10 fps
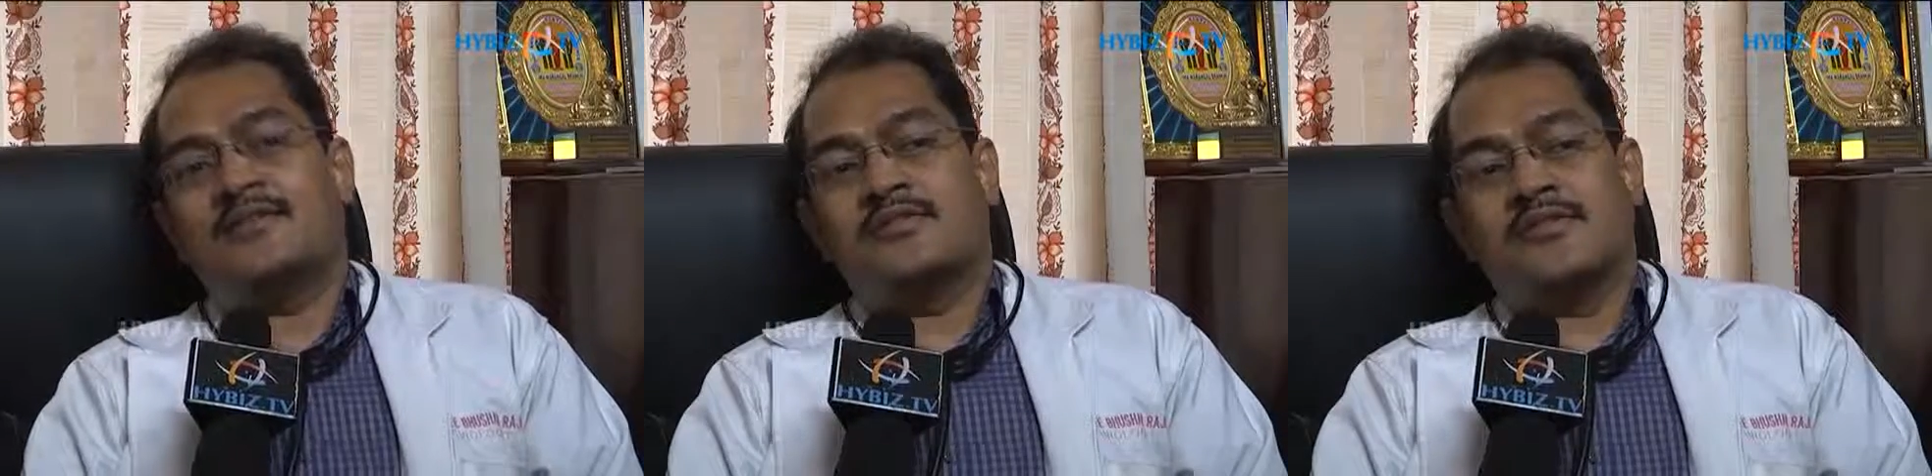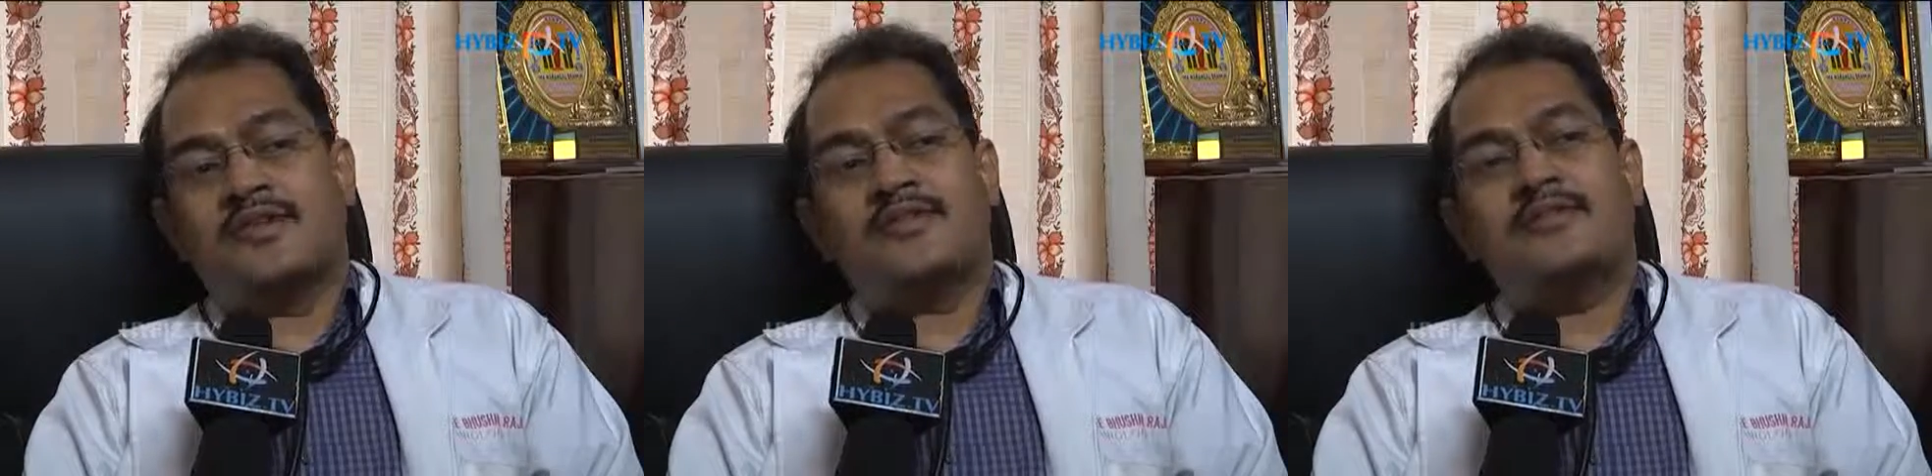So,
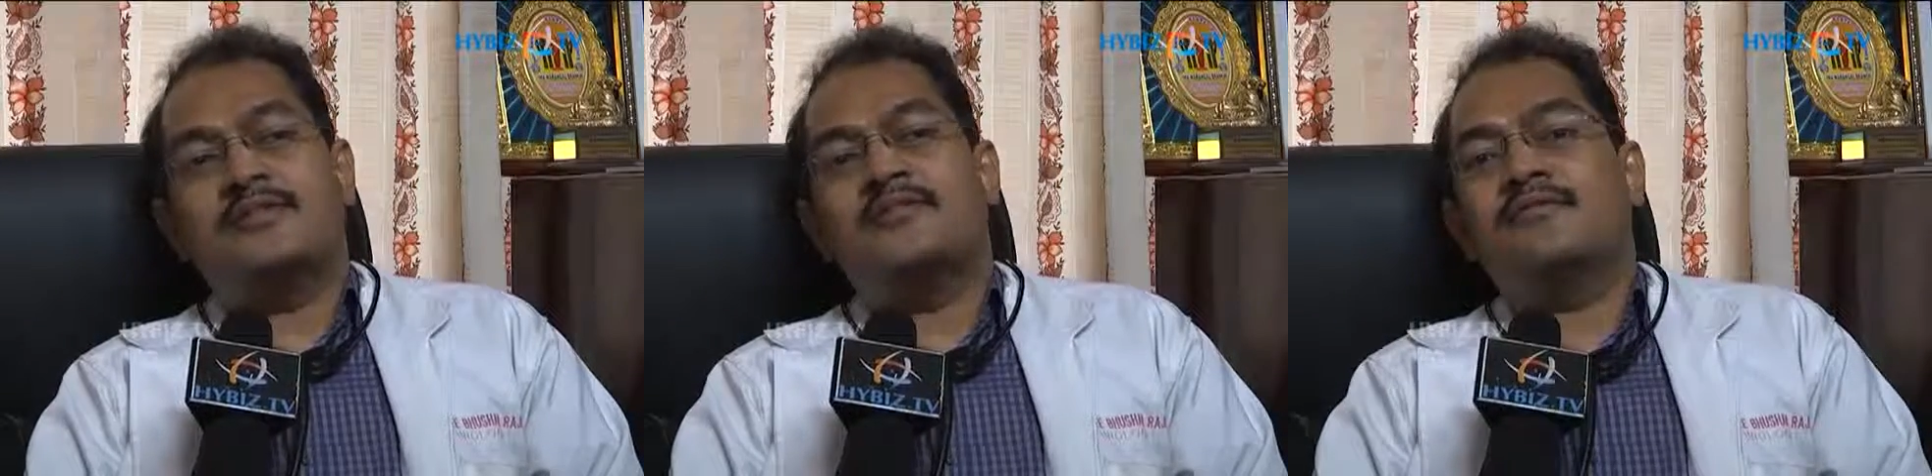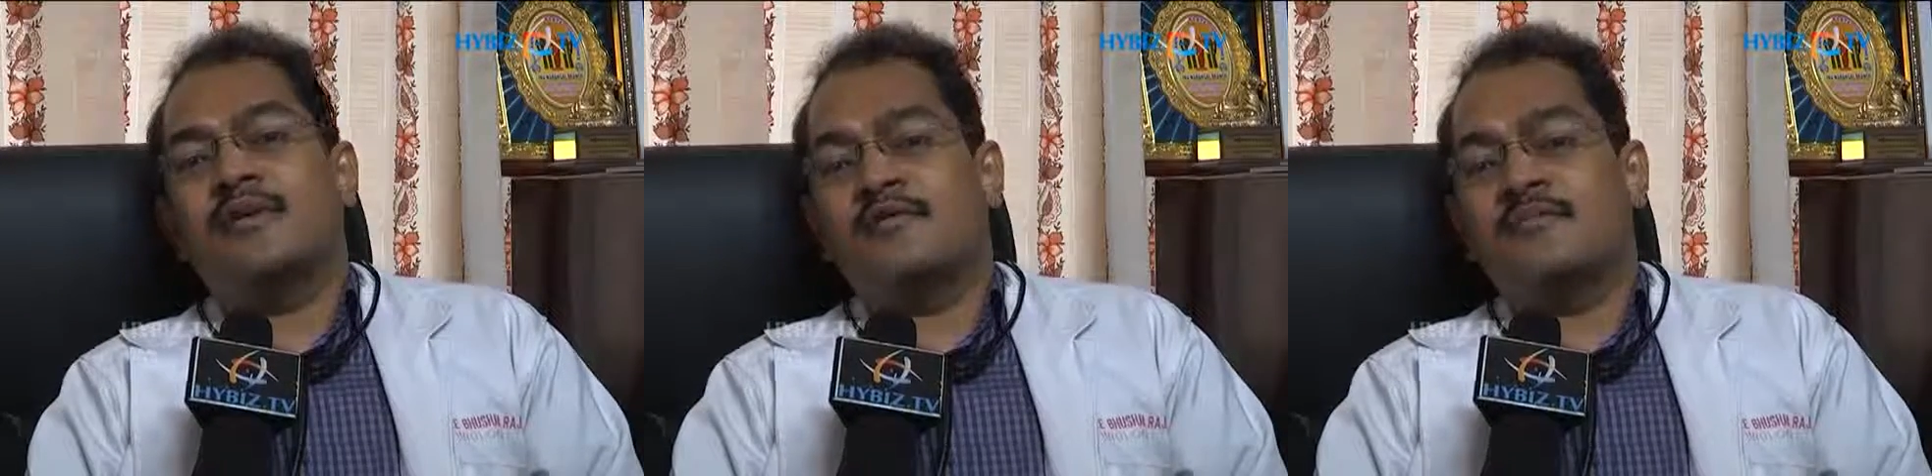second
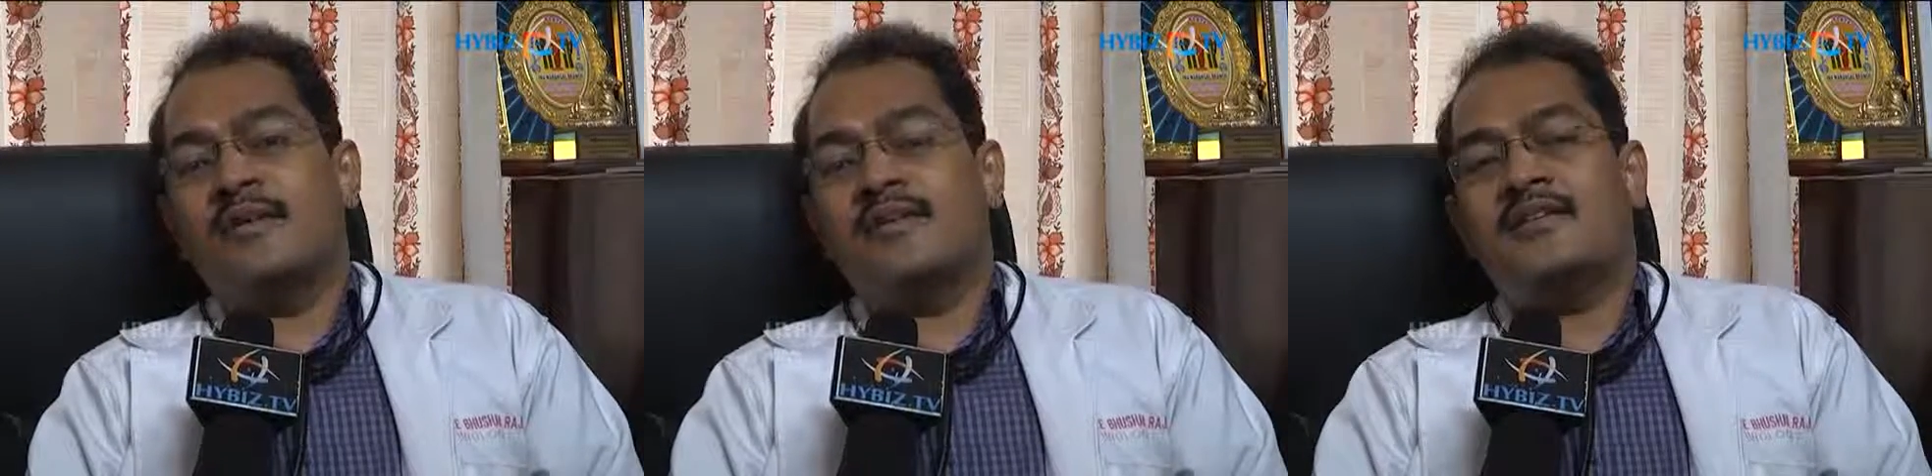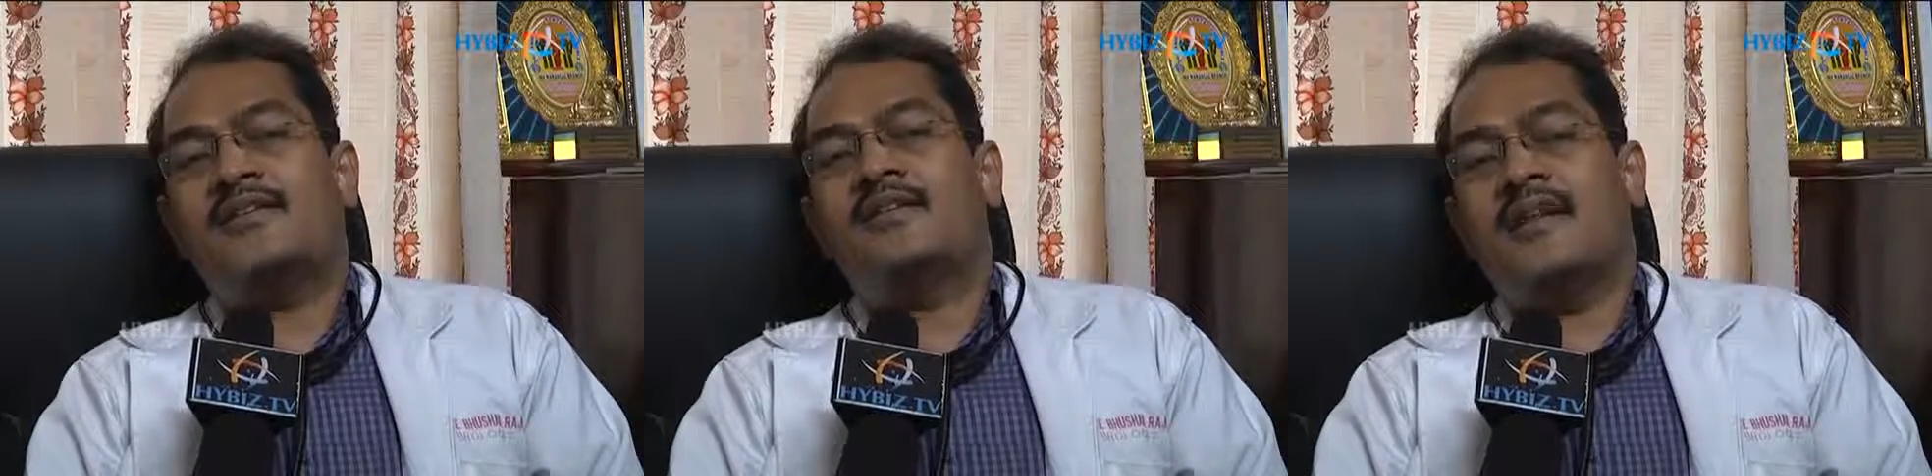followed by